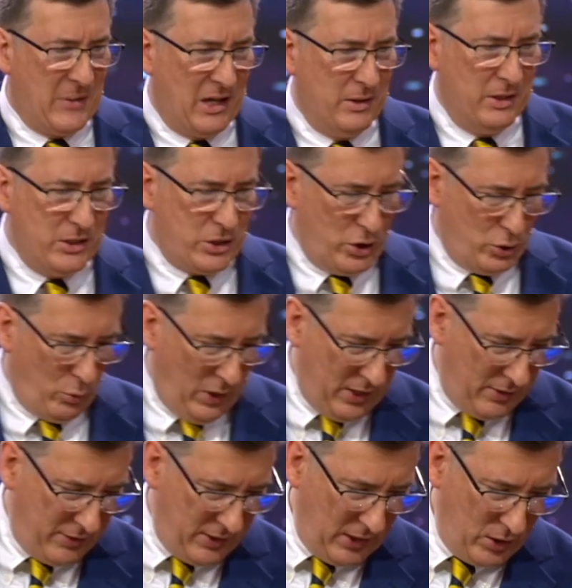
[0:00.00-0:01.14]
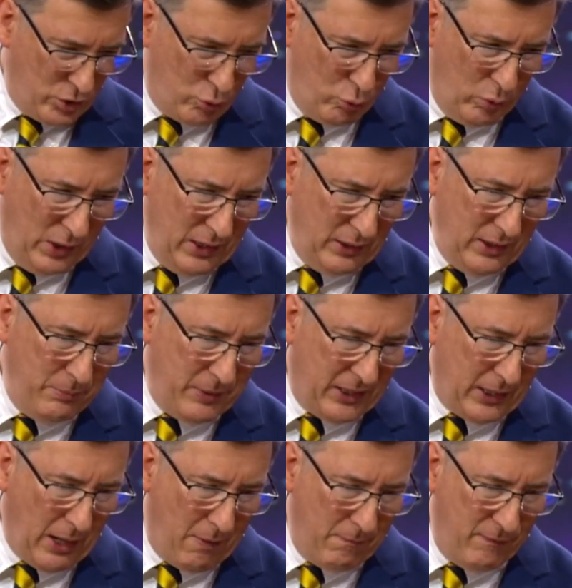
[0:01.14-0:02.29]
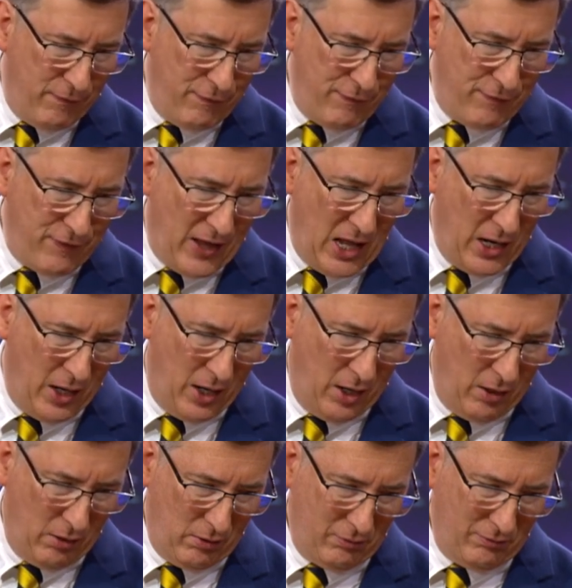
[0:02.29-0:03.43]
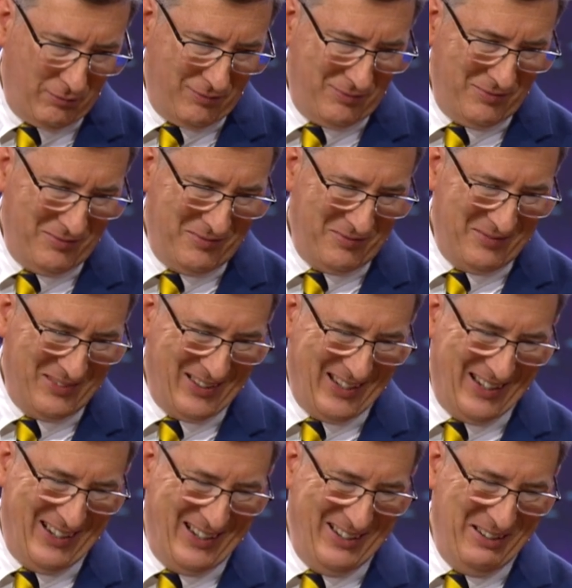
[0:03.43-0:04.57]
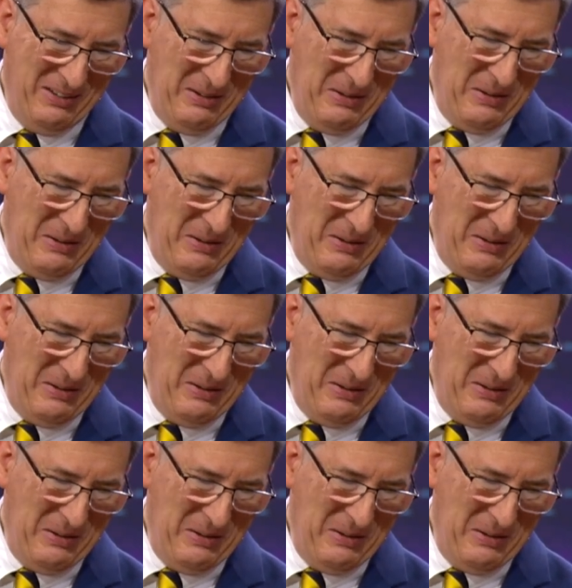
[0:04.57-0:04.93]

And this is where things really become fun. Okay?